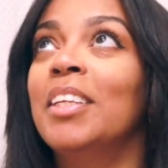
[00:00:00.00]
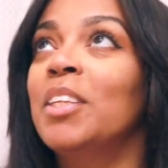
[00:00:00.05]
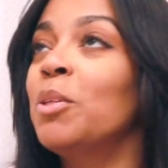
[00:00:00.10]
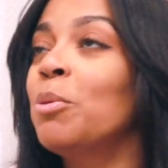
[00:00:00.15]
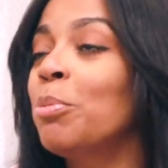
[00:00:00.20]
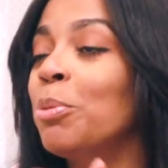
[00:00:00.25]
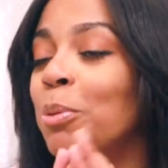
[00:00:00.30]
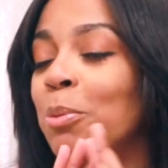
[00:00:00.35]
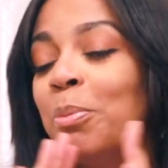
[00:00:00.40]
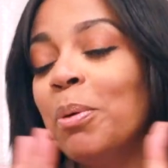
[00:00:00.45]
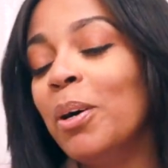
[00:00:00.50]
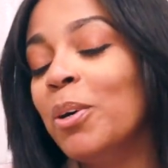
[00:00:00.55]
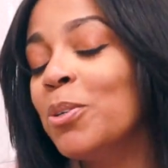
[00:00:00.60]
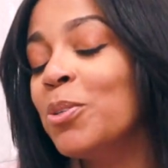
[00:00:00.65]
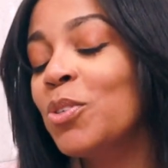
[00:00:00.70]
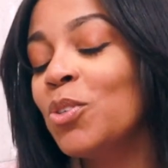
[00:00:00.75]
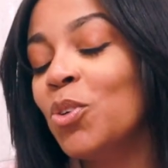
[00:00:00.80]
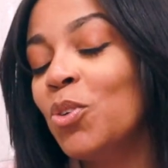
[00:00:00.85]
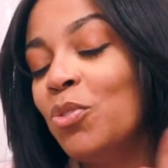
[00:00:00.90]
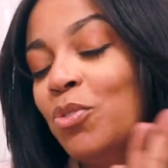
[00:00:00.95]
the
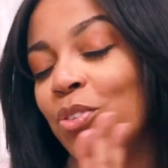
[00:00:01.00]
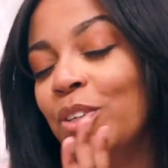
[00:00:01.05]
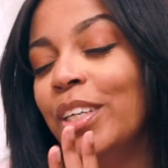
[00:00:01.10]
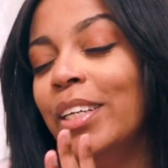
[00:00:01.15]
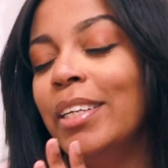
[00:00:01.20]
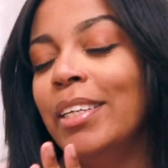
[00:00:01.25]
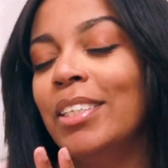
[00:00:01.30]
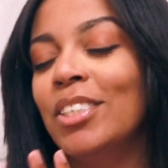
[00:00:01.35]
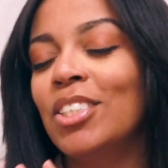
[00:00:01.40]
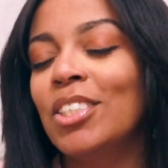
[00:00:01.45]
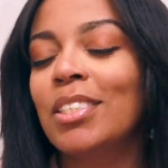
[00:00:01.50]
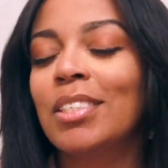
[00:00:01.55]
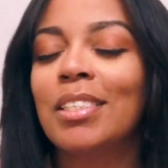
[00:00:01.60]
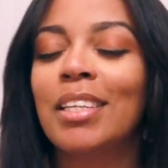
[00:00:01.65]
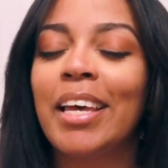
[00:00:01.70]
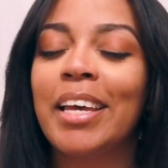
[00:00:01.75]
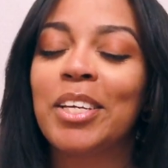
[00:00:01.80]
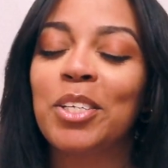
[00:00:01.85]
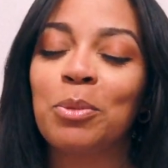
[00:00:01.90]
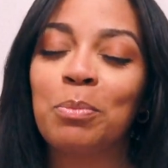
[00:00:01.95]
proposal footage /
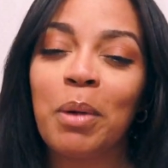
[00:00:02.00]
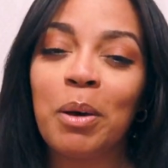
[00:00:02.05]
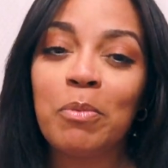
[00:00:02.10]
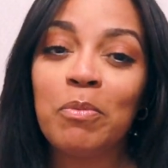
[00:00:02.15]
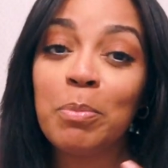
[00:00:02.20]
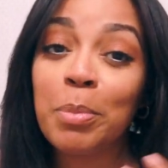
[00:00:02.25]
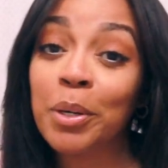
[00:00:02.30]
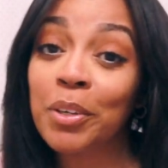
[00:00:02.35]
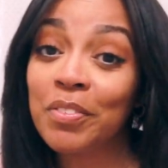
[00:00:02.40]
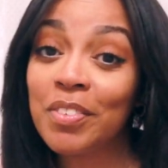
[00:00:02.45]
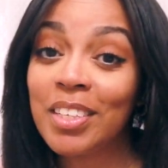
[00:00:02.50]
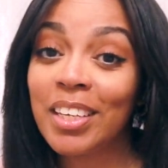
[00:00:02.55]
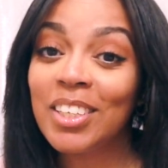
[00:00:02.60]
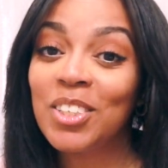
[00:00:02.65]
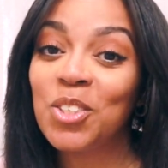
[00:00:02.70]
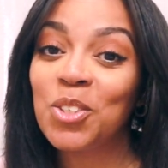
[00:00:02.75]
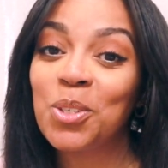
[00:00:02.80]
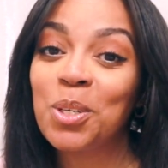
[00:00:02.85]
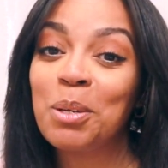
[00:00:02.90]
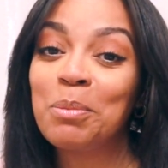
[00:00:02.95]
my birthday
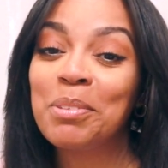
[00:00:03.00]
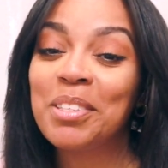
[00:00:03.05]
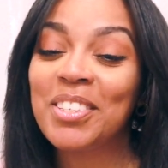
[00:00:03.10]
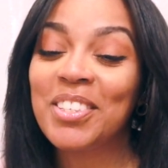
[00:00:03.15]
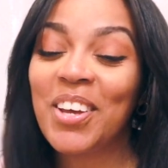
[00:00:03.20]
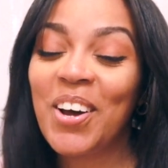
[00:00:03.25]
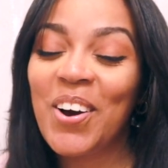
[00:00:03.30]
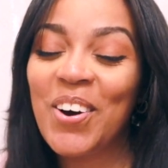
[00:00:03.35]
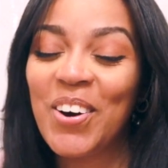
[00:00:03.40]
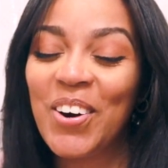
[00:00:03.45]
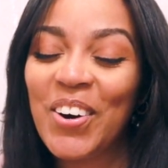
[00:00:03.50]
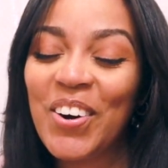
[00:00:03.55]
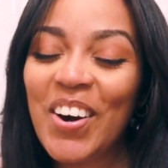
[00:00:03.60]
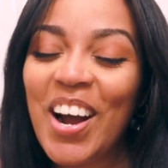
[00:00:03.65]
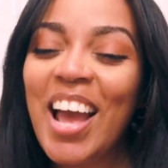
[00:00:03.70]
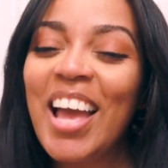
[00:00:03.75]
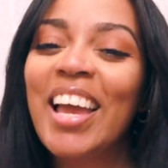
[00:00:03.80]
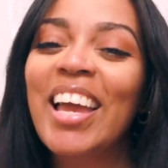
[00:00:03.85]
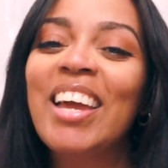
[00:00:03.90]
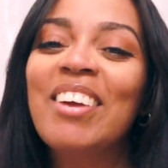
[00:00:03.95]
trip. So
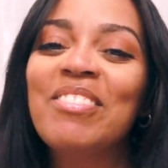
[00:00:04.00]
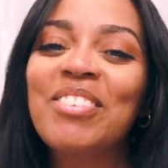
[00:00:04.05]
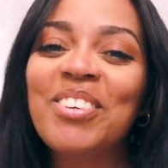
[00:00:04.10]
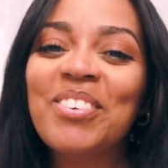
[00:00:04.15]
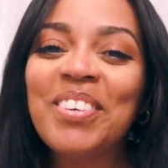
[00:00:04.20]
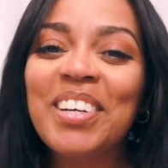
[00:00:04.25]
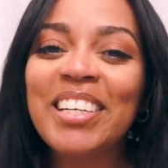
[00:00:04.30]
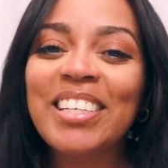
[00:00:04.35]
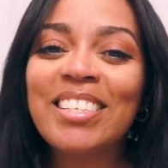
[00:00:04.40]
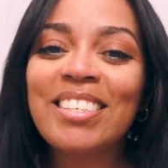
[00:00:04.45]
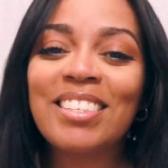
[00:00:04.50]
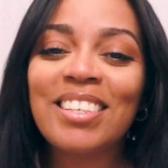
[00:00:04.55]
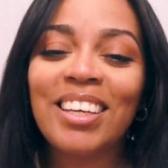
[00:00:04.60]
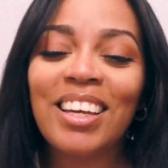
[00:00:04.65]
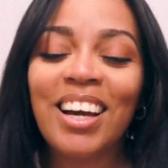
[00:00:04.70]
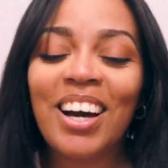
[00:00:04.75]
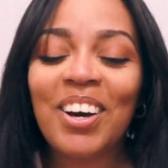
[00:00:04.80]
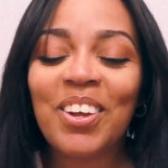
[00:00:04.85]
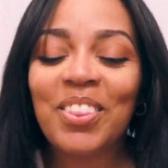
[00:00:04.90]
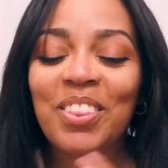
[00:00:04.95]
if you want to see
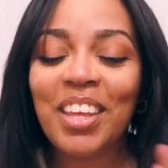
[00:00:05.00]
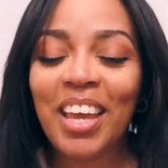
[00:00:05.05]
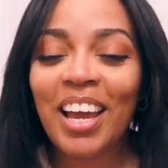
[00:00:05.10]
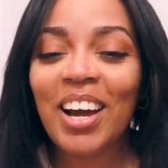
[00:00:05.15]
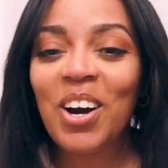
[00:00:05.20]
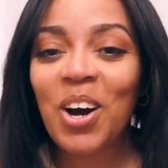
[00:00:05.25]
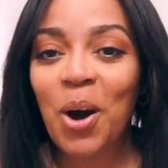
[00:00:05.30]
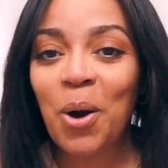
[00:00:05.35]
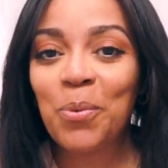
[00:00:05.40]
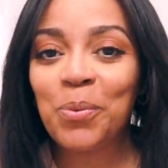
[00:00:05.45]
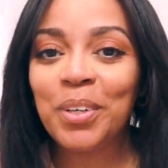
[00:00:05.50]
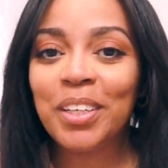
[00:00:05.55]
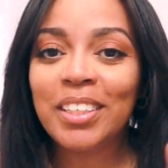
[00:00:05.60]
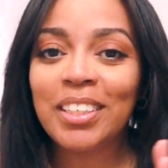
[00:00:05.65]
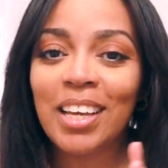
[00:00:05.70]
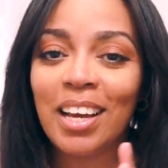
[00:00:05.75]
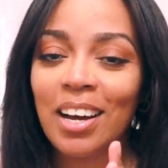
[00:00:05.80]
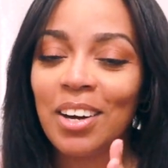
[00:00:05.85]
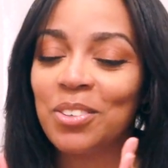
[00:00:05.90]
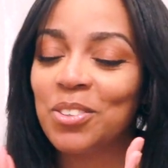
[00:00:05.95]
how that all went
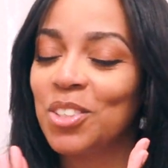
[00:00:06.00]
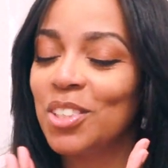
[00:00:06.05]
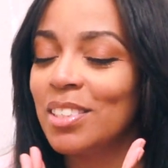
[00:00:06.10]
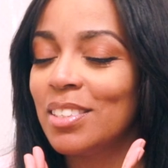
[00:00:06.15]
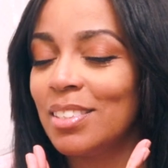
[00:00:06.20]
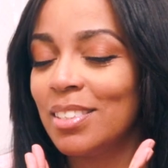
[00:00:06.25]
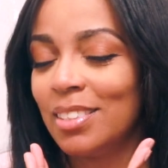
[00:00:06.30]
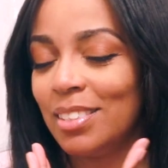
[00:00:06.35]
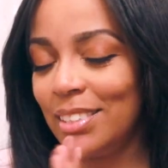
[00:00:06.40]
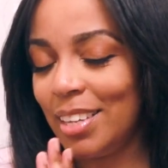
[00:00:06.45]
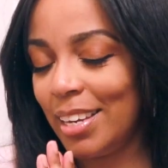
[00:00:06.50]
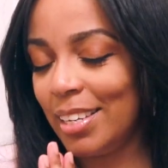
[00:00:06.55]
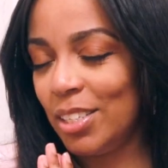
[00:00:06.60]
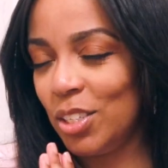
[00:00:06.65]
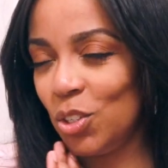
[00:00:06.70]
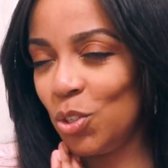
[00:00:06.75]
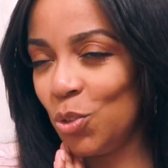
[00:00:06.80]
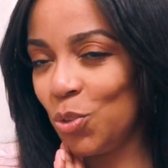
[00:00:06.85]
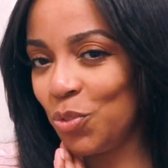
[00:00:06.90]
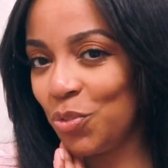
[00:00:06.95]
down, just stay
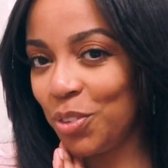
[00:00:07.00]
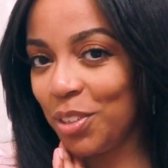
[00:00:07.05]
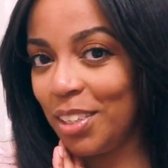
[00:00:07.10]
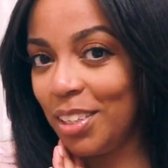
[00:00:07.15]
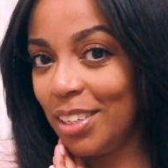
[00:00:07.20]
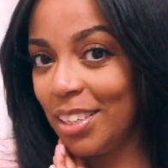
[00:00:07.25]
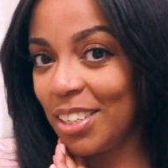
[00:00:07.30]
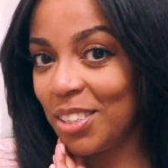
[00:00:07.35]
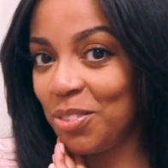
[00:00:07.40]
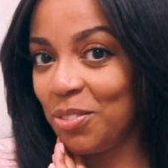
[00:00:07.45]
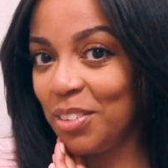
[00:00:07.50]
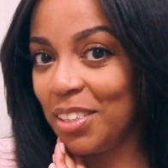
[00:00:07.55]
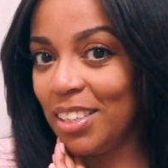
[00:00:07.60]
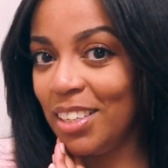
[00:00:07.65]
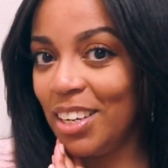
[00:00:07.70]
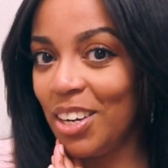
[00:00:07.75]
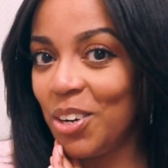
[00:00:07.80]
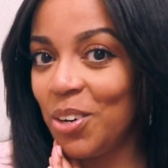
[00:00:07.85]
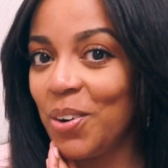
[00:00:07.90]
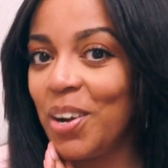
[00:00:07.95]
tuned for the next
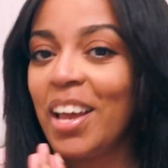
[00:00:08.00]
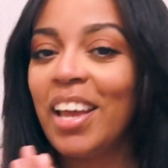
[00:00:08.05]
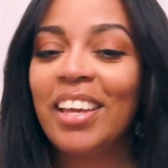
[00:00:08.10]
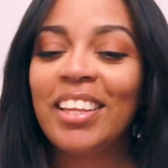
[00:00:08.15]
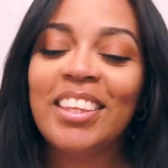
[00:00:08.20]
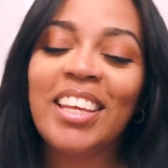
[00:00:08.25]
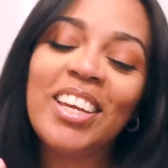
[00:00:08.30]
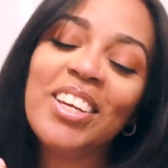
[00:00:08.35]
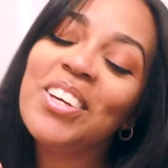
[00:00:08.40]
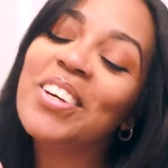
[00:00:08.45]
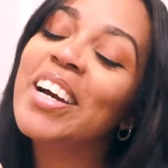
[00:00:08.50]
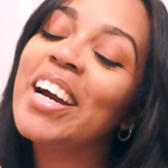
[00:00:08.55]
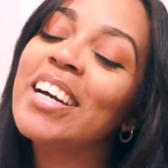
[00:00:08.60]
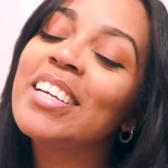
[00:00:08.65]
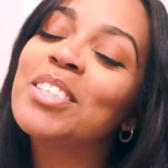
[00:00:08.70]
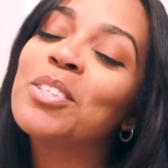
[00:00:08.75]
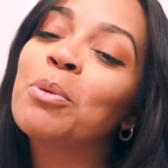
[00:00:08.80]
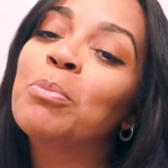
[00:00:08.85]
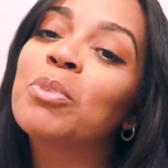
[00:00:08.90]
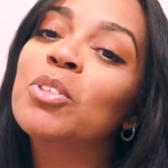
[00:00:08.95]
video. Thank you
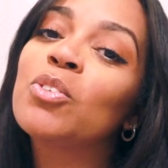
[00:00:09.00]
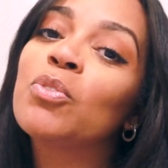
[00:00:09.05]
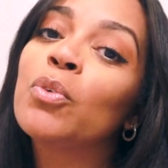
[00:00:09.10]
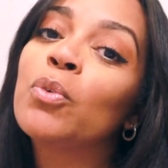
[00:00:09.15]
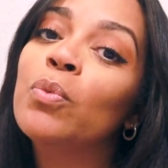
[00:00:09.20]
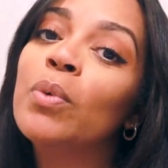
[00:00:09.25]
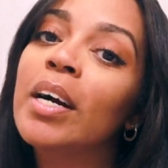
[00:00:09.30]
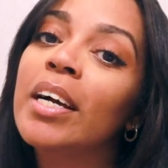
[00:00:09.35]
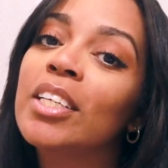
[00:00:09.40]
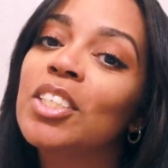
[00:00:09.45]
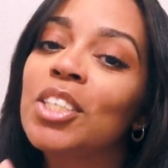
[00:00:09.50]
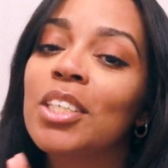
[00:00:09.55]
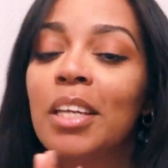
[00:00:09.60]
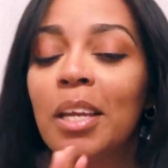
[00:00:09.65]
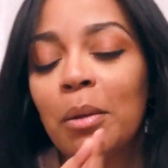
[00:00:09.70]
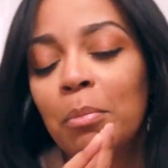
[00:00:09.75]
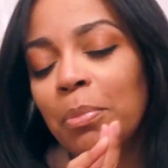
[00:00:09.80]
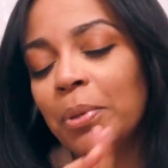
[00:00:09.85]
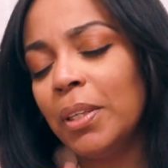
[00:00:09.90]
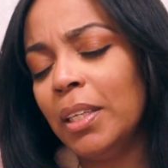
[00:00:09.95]
guys so much for
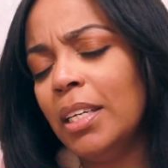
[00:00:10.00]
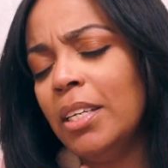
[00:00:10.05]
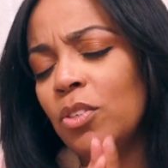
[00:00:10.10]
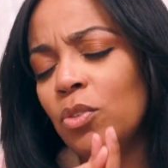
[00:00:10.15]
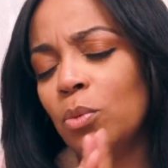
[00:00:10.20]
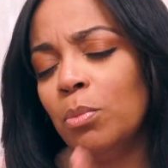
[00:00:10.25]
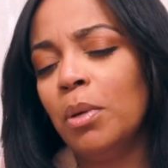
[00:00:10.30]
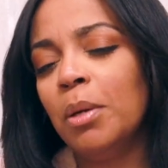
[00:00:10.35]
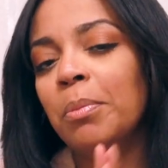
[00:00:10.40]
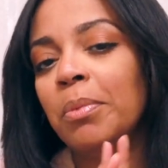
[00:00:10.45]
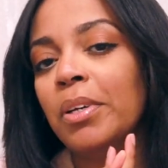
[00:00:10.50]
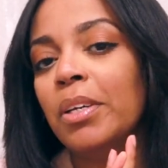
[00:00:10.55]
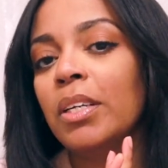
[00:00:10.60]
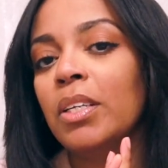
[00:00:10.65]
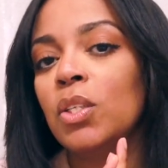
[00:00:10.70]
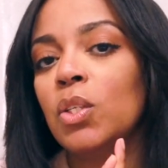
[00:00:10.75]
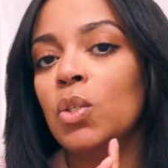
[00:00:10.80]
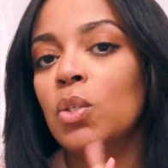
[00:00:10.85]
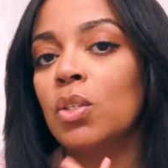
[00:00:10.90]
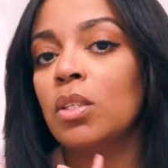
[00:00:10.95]
watching, and please
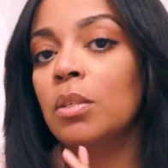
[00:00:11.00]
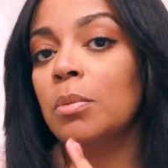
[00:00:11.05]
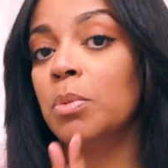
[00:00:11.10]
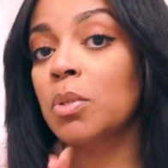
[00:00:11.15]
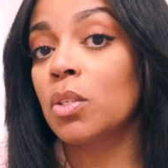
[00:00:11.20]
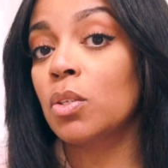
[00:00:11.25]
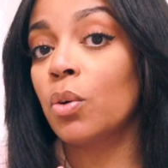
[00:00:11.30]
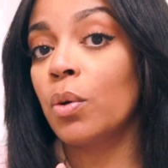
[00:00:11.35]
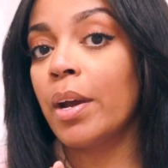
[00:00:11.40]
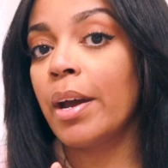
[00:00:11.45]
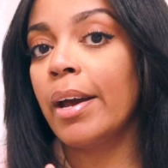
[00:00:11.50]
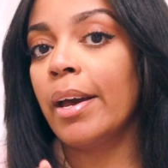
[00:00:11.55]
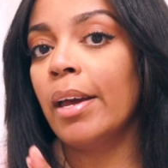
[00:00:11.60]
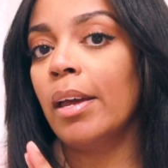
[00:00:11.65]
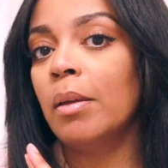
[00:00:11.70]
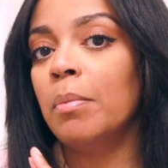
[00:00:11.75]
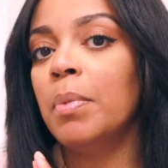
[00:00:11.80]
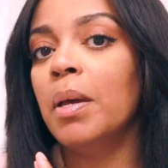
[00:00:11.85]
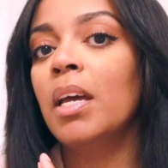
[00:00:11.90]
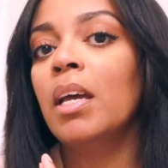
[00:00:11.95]
remember to
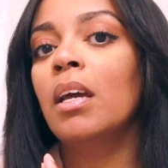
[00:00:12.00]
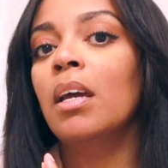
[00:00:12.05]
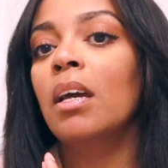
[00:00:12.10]
subscribe